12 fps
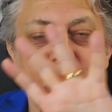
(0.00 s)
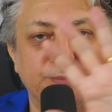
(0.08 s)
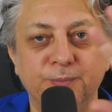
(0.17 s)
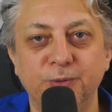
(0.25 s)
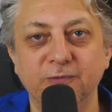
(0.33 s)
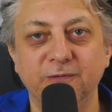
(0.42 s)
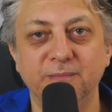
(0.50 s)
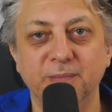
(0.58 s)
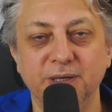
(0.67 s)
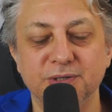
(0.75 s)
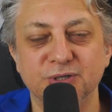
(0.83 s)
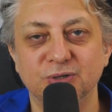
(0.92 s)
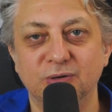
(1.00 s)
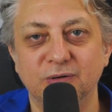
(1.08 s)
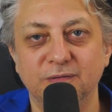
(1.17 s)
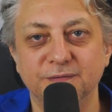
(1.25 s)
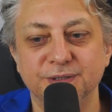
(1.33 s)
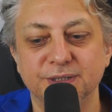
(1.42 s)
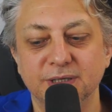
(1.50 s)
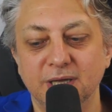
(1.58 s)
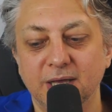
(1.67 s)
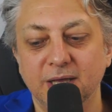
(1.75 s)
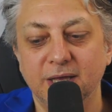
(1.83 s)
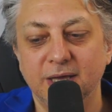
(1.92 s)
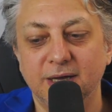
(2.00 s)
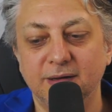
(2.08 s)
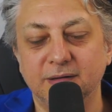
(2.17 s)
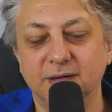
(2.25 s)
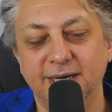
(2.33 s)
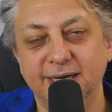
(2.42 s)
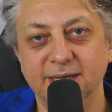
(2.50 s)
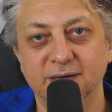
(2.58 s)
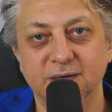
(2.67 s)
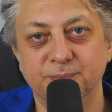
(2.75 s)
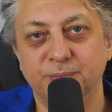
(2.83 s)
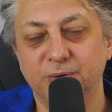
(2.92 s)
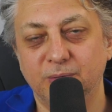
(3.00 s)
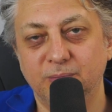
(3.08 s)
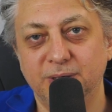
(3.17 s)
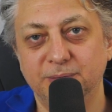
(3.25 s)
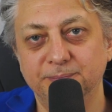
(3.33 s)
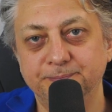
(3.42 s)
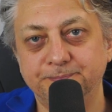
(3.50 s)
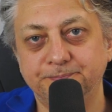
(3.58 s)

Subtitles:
provably solves a clear problem